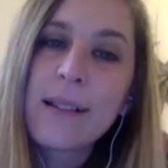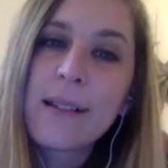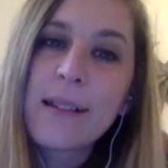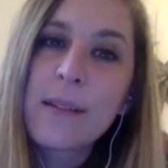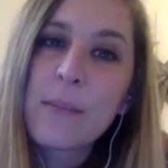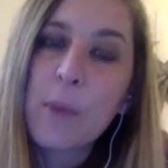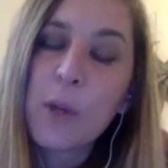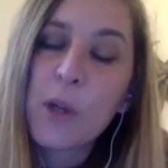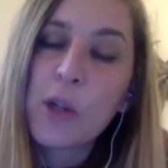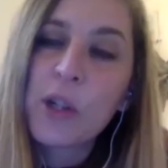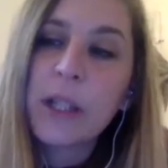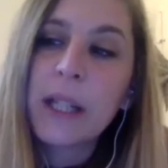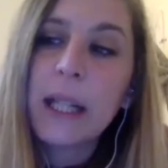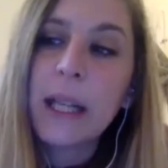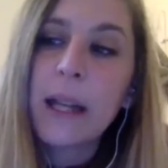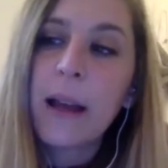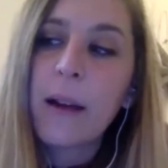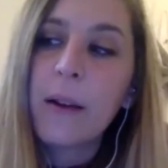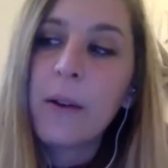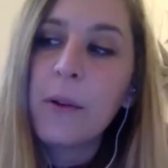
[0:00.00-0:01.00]
especially
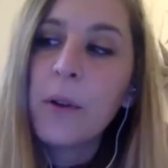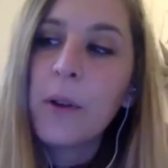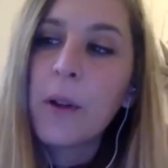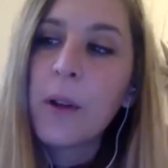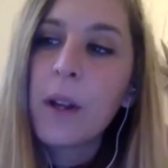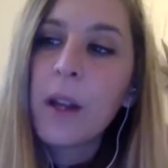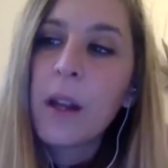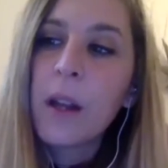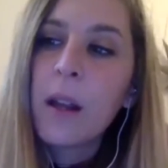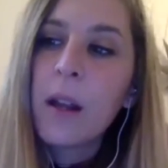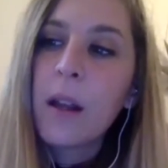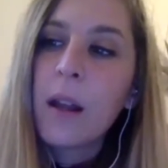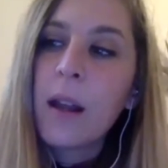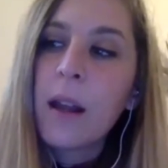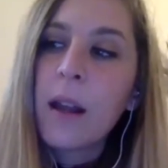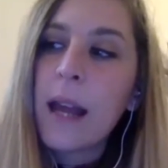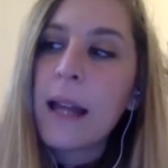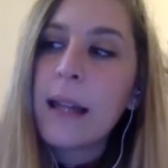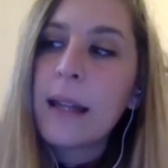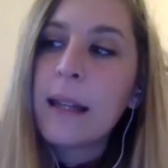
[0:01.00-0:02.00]
now,
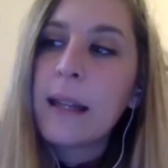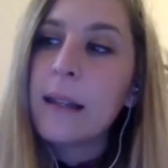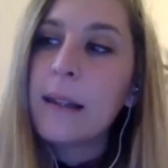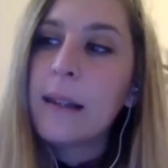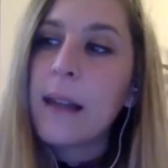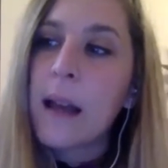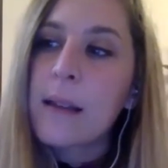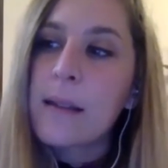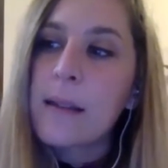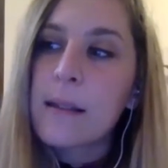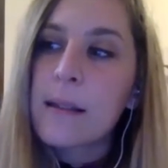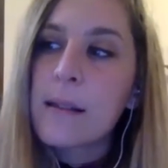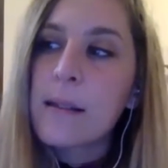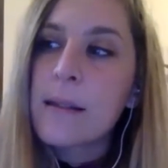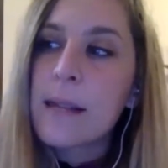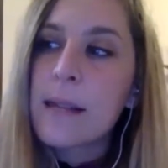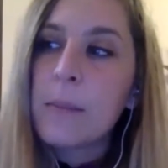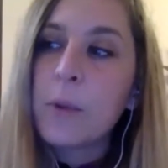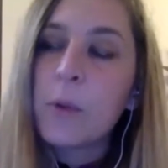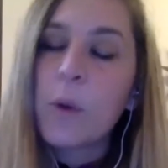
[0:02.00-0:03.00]
and that doesn't
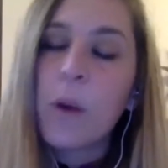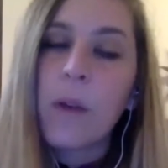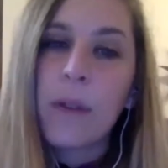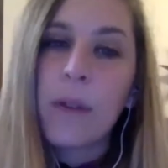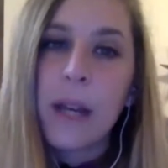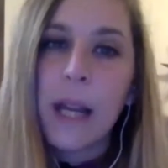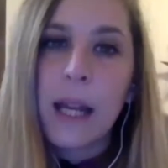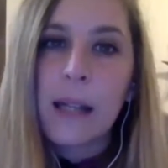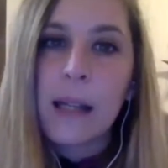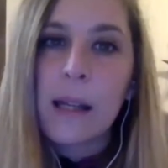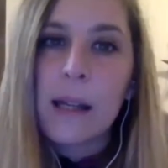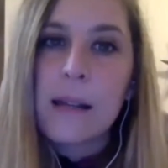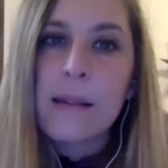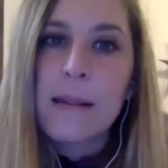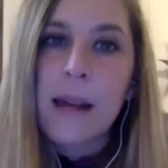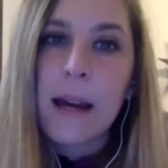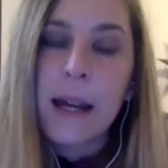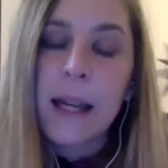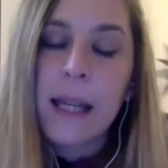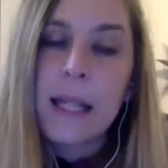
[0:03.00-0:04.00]
seem to have an end in
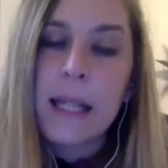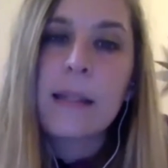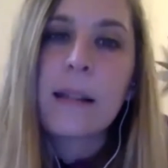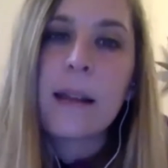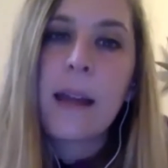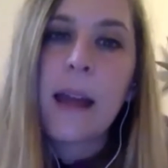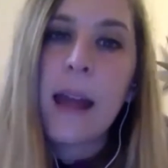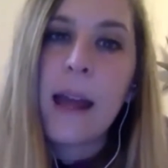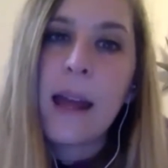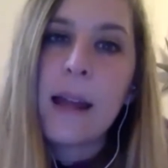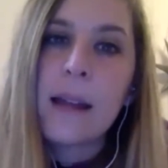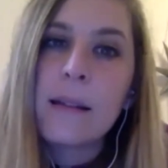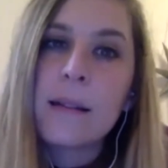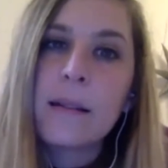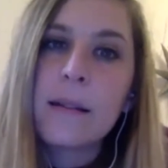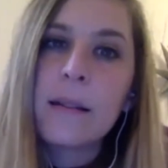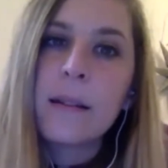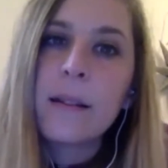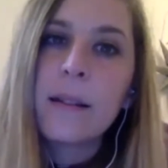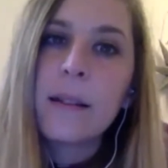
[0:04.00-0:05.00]
sight. And
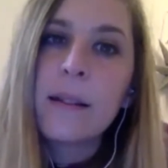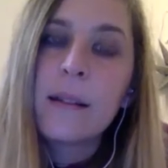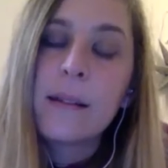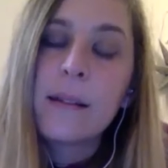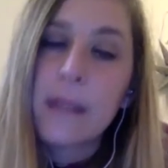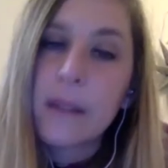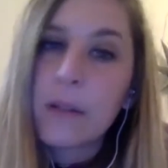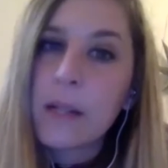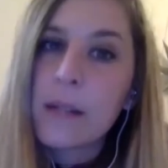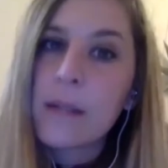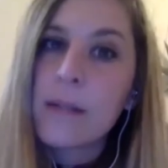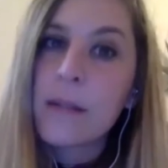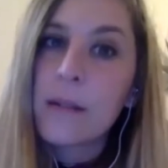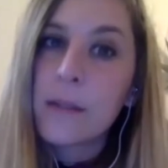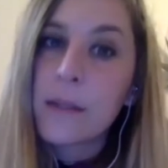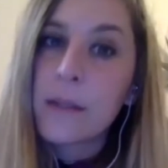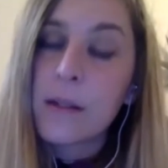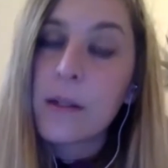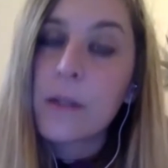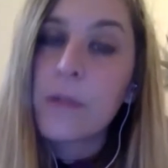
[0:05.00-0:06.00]
Syrians
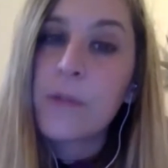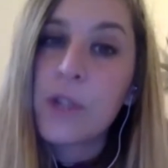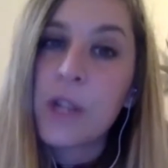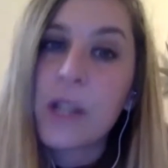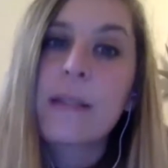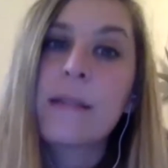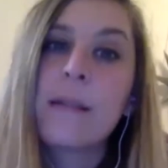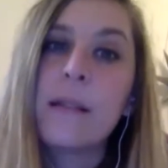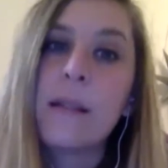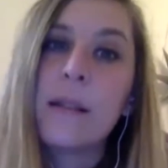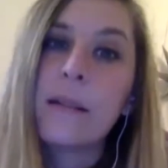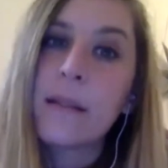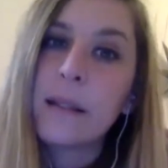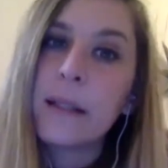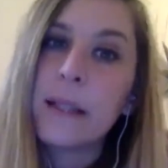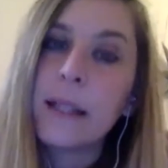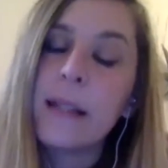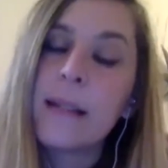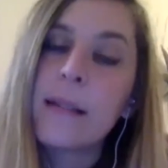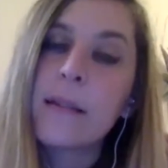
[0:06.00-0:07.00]
deserve justice and
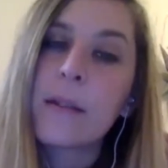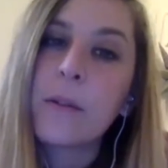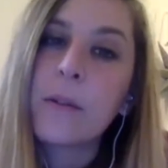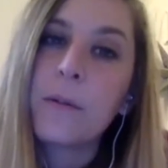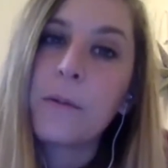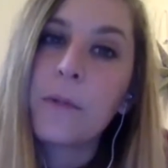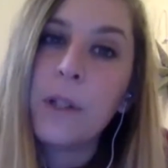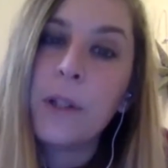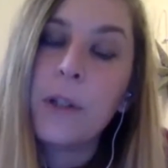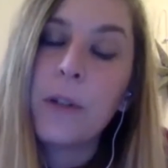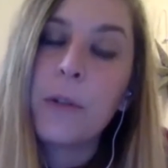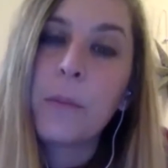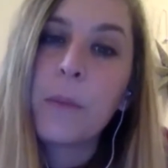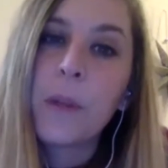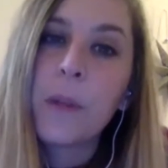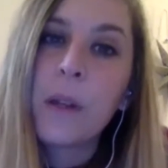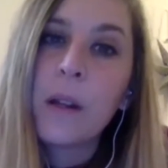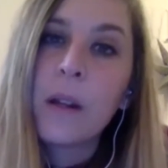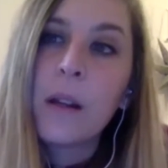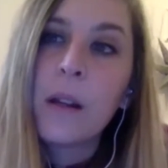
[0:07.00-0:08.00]
they deserve freedom,
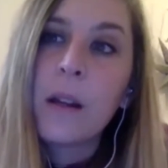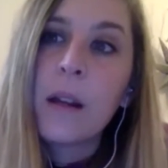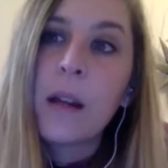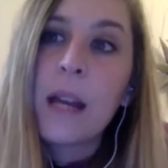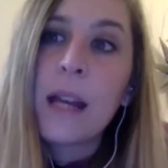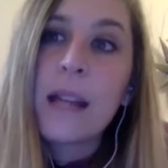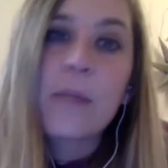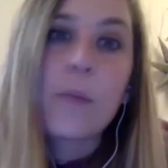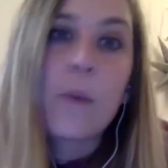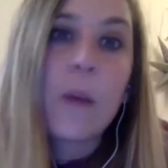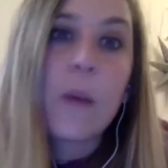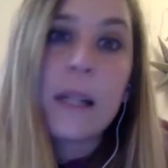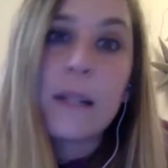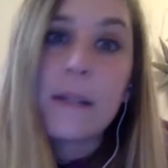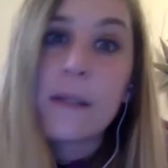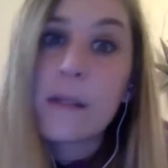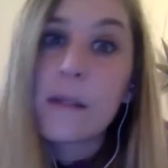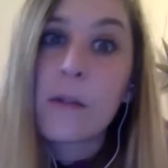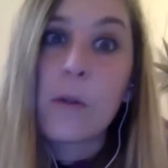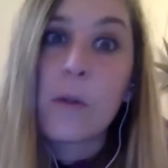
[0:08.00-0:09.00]
as well as
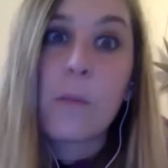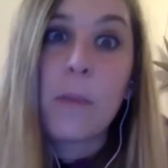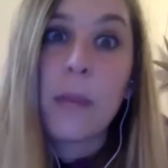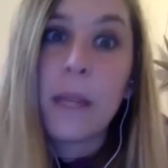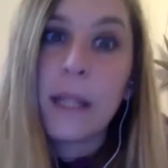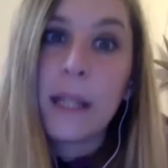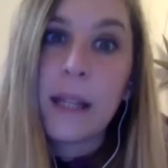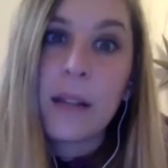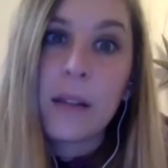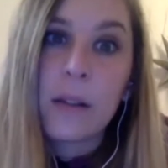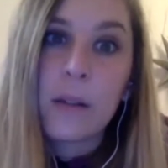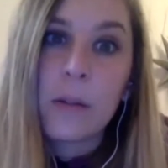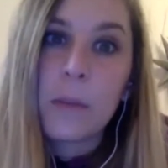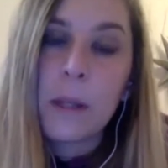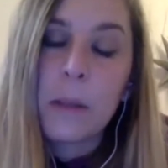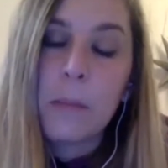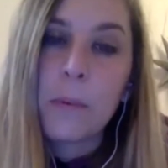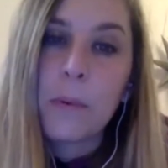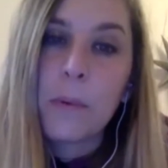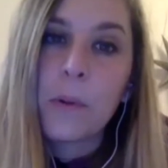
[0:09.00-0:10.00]
so many other
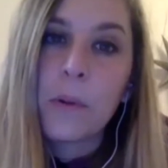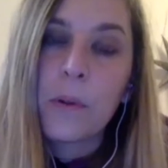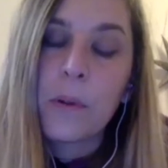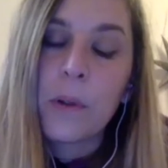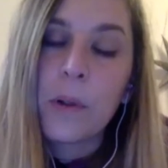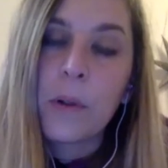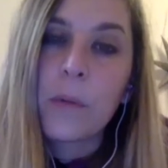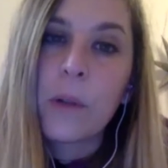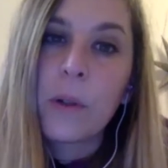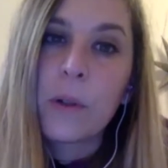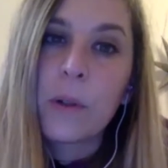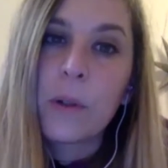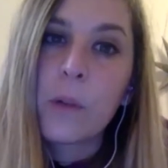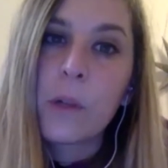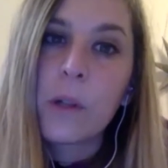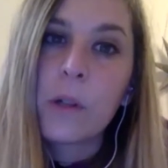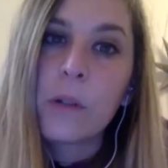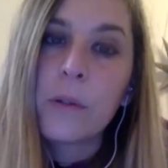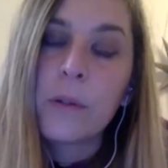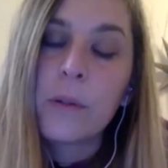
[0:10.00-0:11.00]
people around the
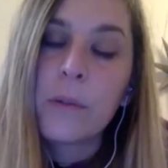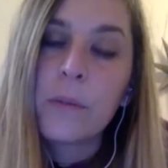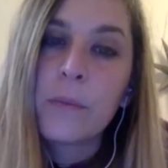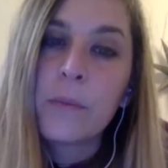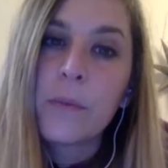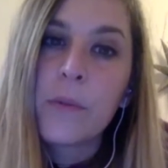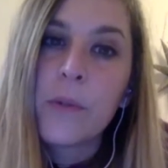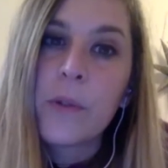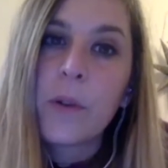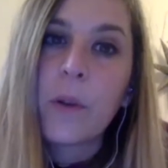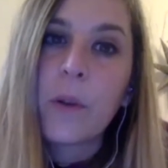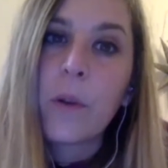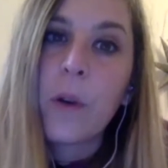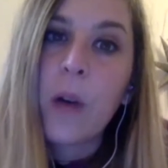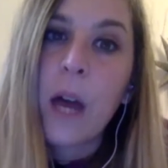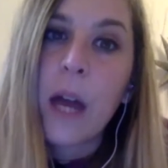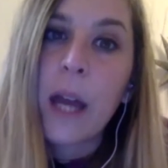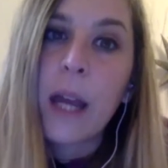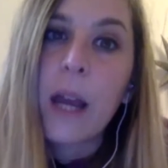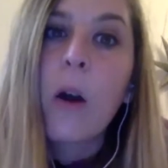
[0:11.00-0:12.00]
world. So
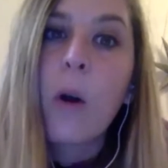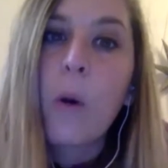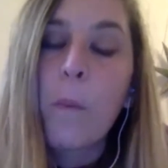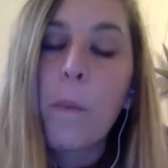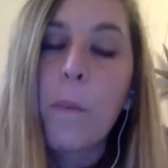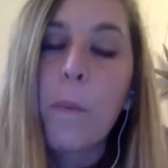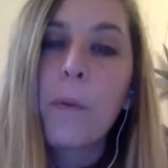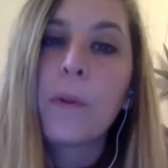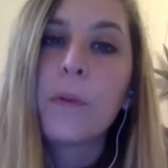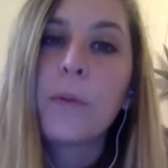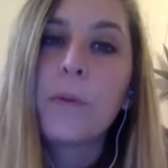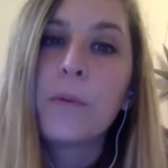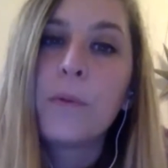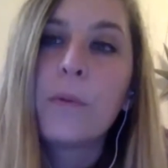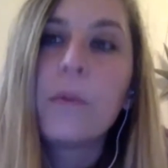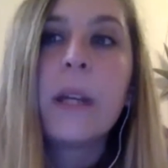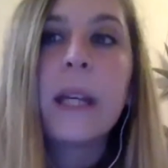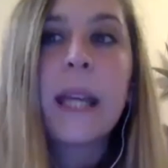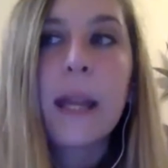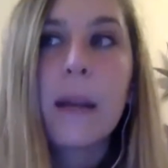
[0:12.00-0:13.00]
I hope
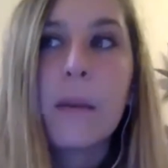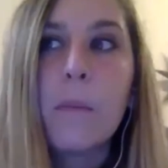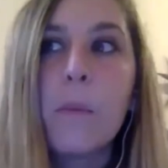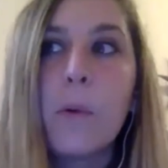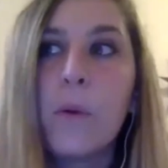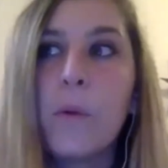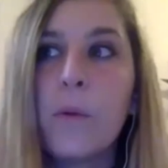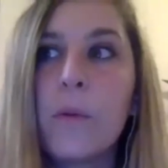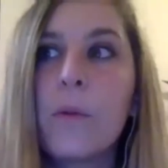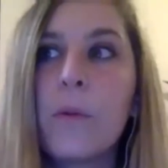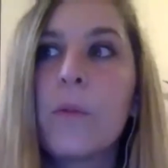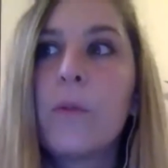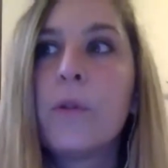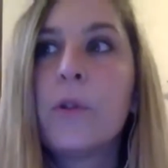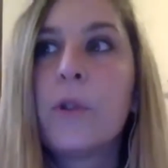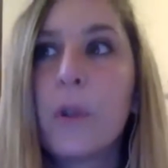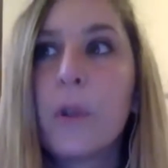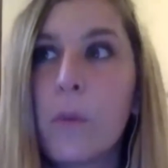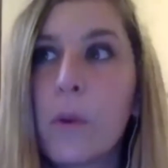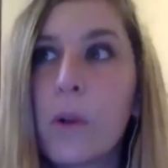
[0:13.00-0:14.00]
we can move
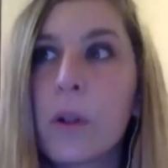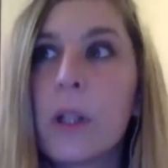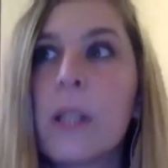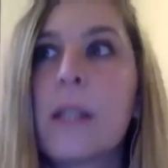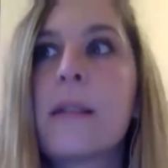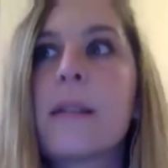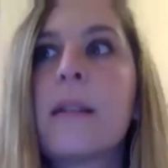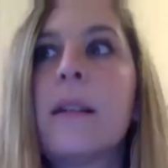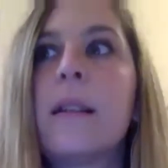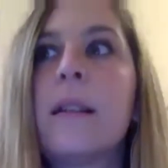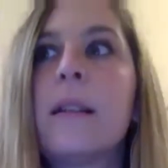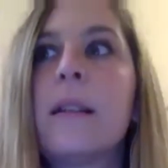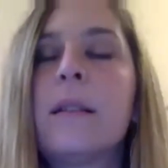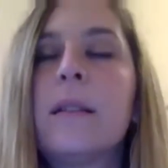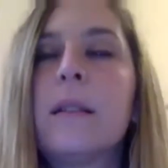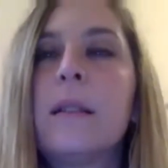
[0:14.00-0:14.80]
towards a